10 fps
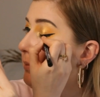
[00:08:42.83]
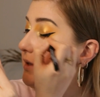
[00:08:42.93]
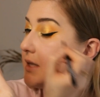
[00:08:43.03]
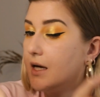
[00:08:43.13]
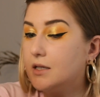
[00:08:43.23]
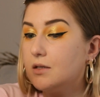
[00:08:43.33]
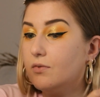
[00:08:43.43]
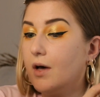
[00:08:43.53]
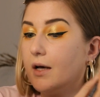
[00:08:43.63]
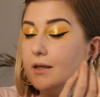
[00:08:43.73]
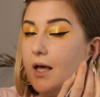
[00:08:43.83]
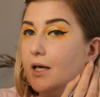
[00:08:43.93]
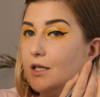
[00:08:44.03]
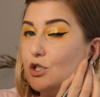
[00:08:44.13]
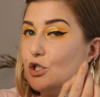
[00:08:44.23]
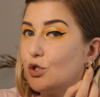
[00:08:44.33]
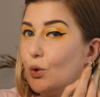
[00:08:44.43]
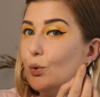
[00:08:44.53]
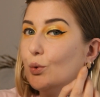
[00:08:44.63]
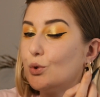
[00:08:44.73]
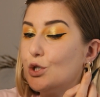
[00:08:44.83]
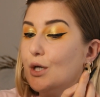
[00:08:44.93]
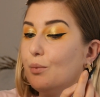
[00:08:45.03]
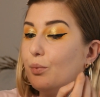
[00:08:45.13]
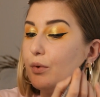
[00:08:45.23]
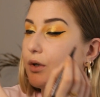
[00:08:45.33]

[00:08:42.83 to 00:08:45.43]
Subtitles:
besides the fact that it's so cheap.